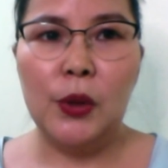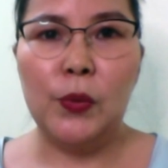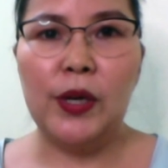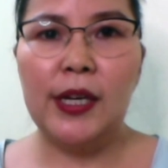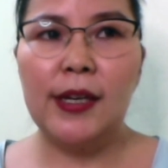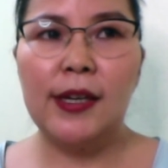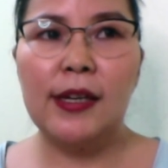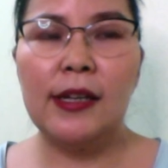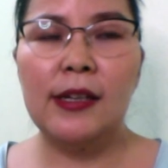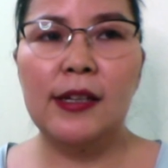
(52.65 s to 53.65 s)

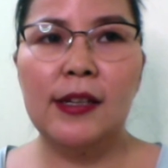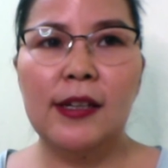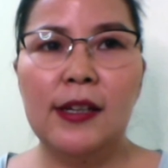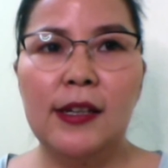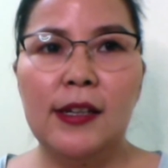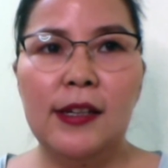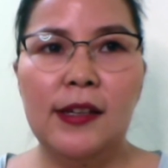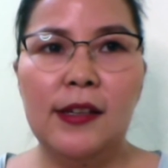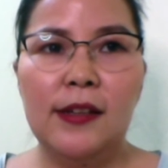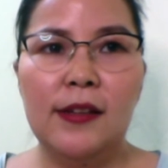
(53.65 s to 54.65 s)
we
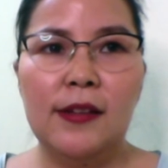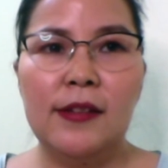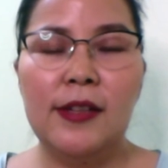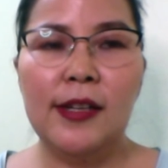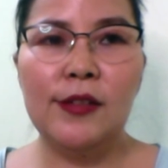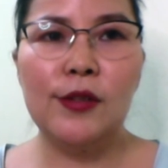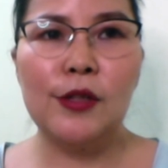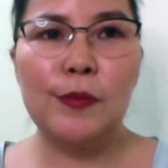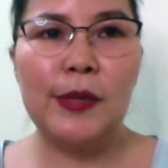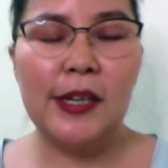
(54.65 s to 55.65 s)
tend to
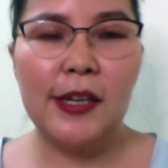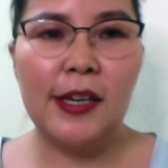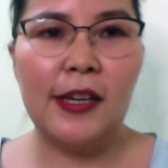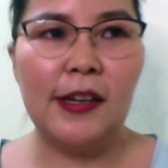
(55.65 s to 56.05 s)
speak